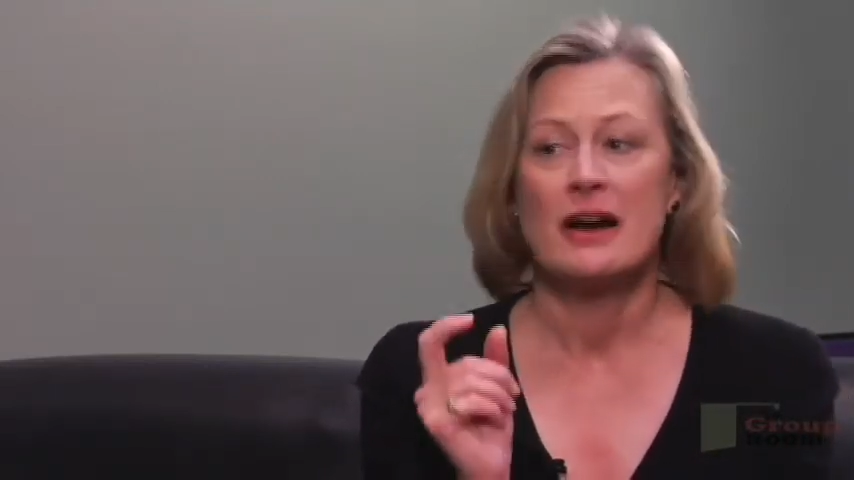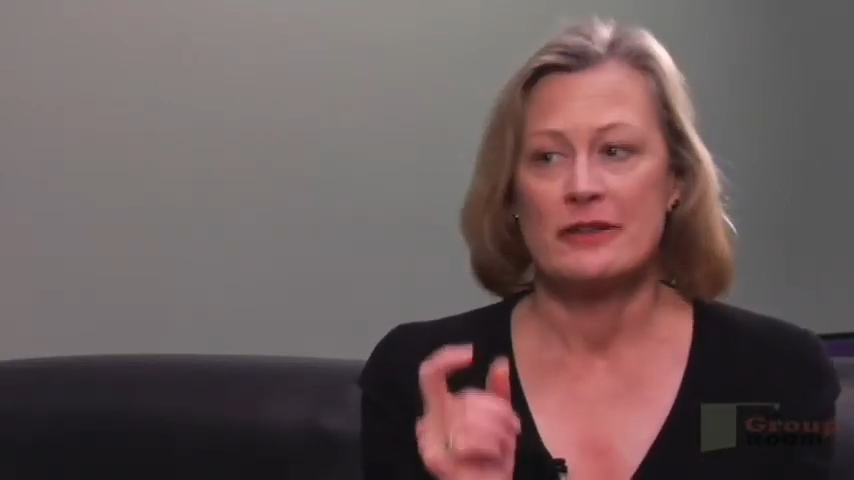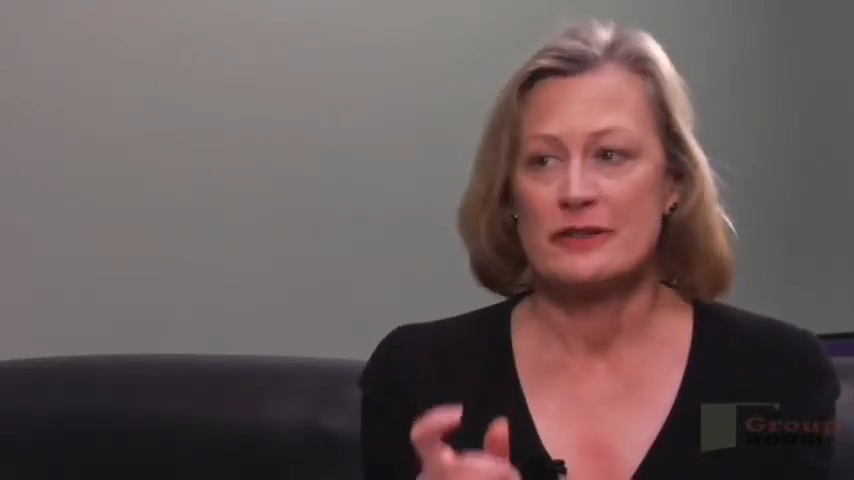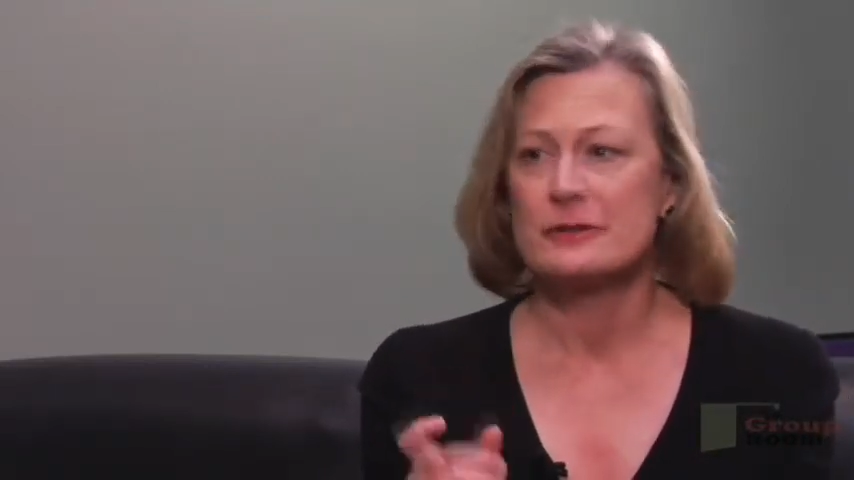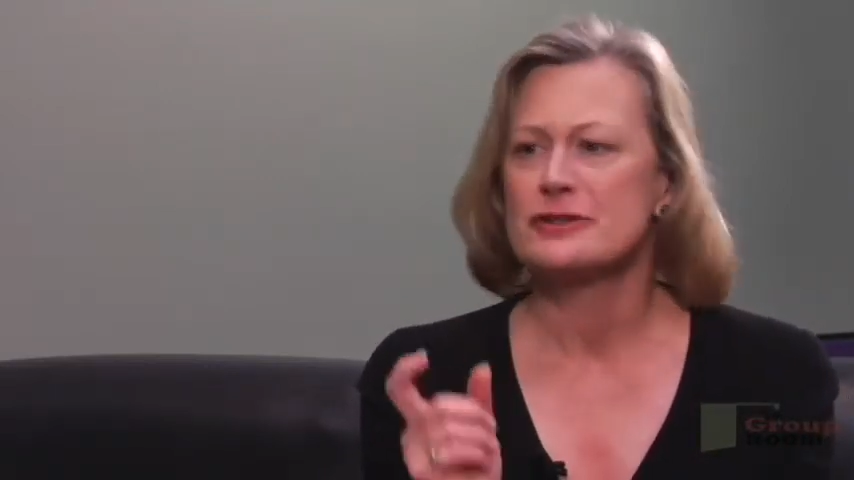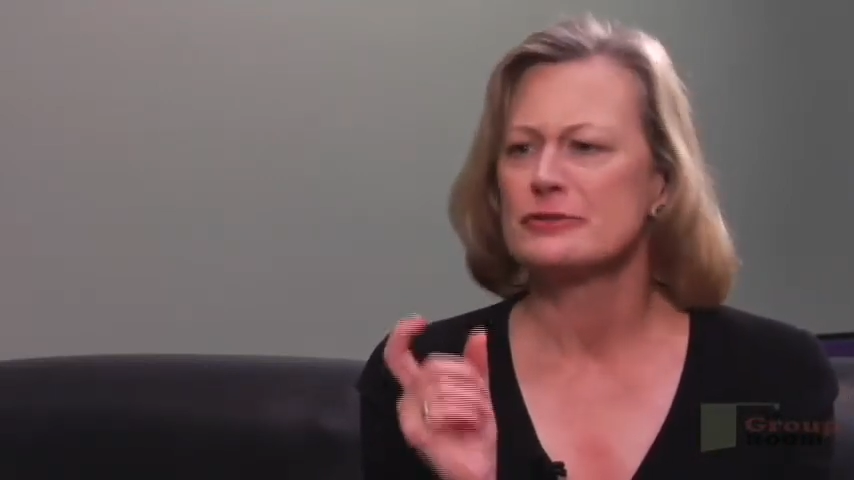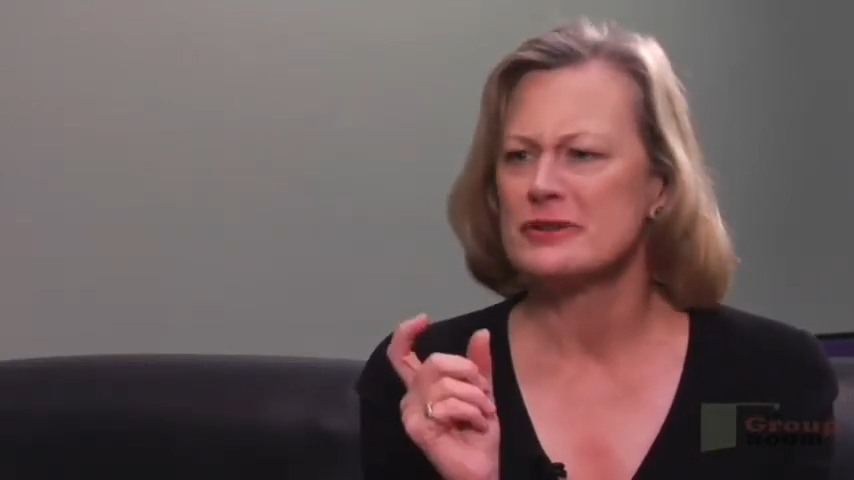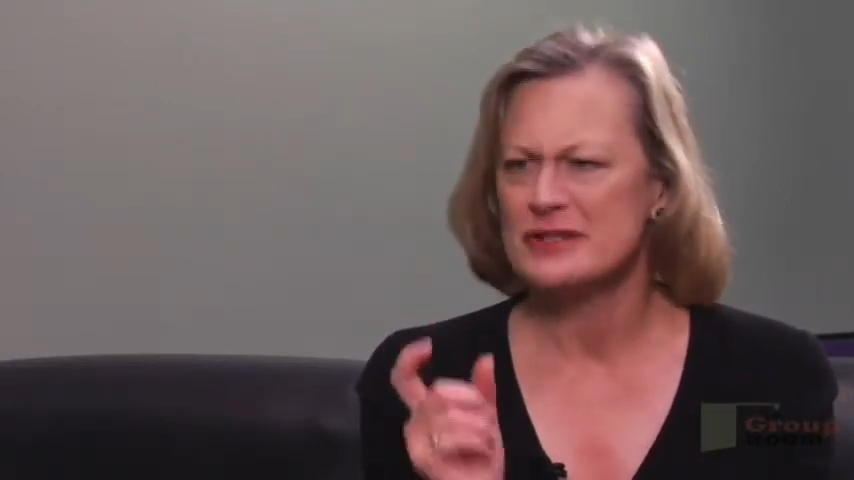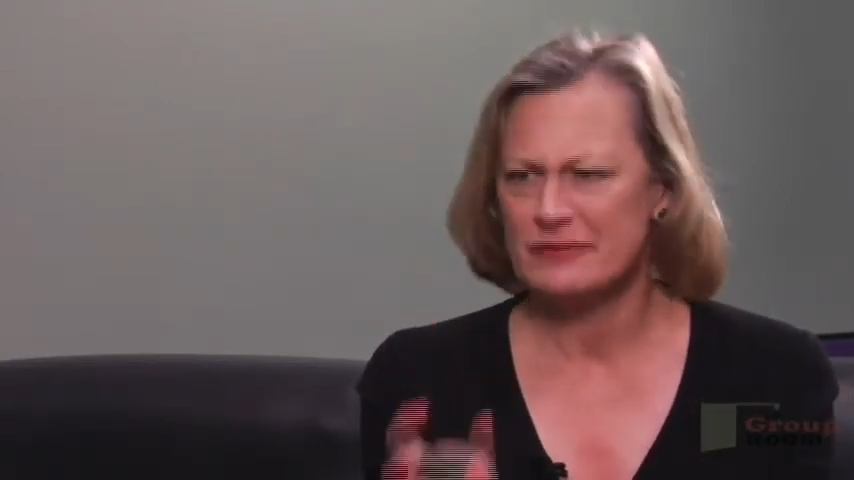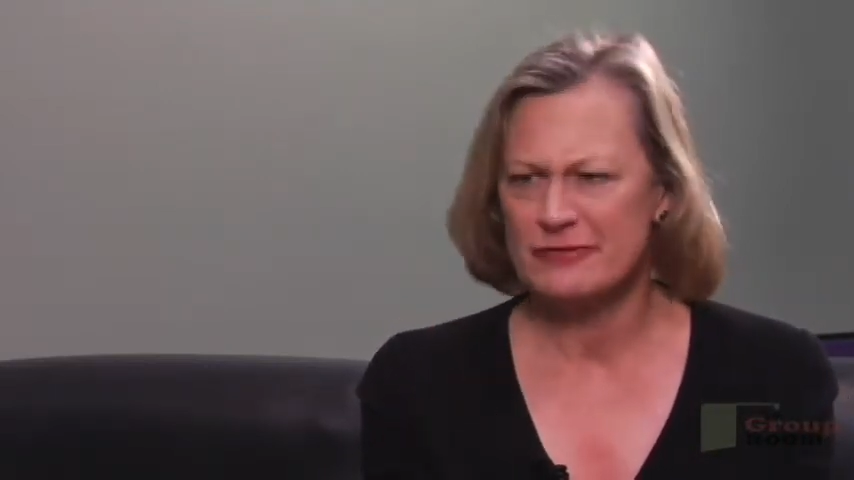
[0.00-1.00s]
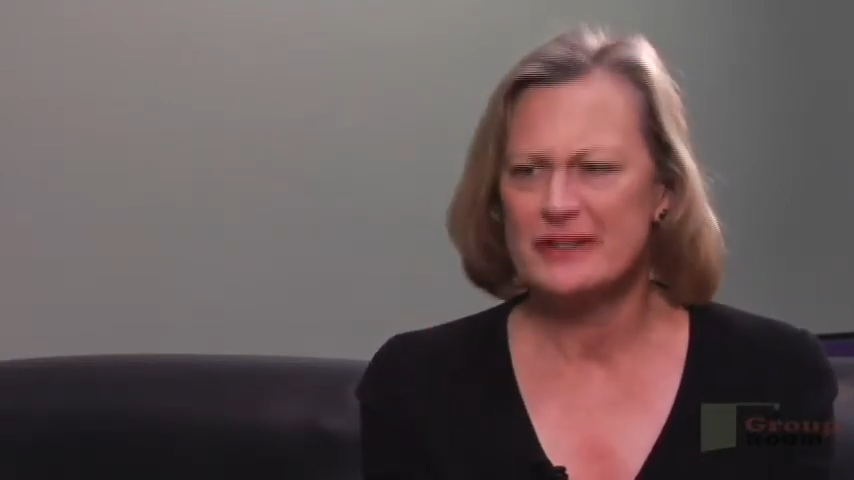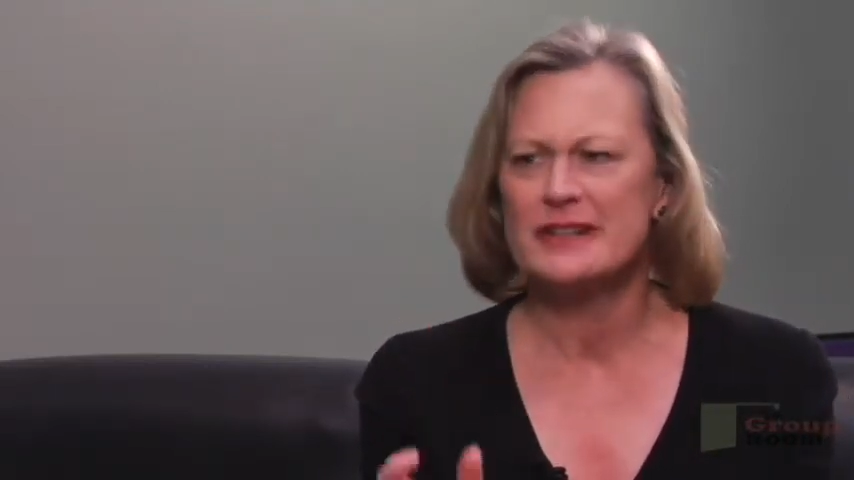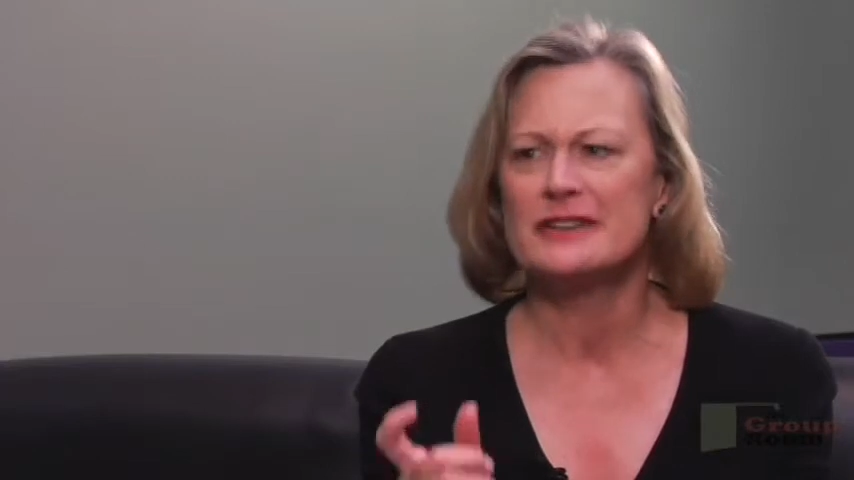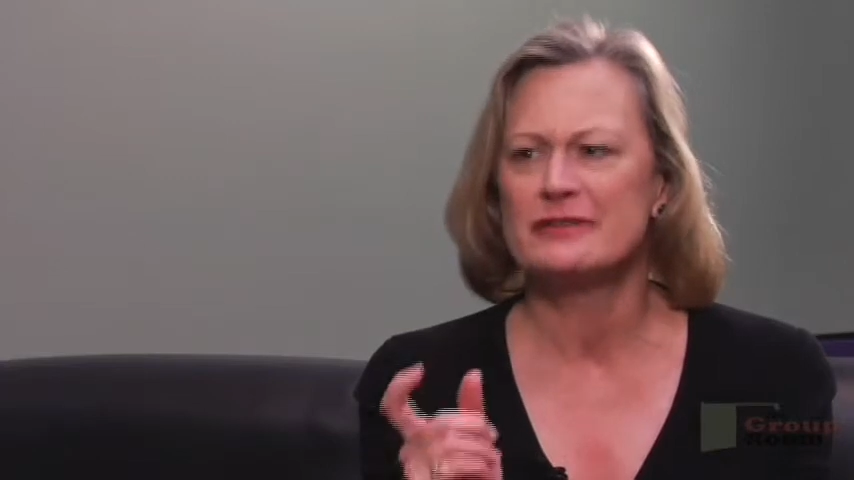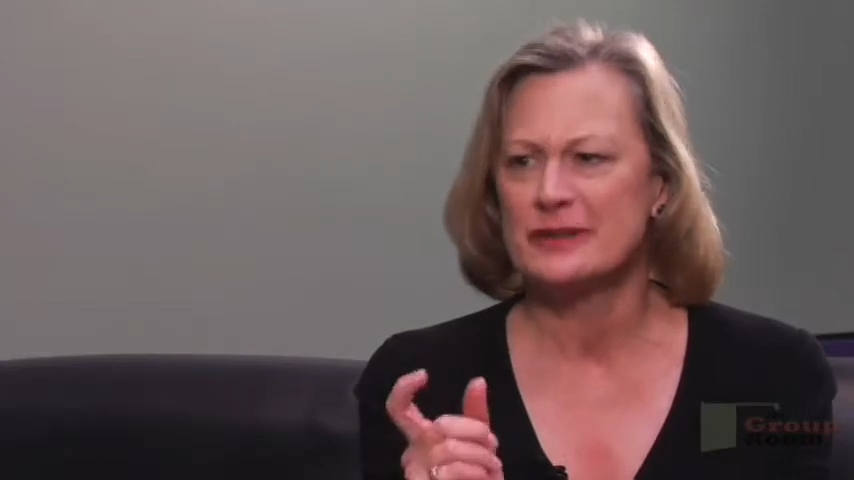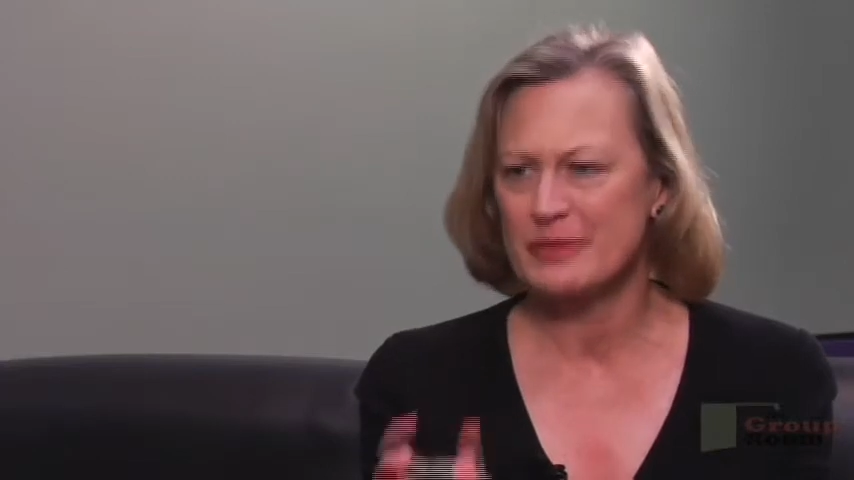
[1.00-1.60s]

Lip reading: are those who were definitively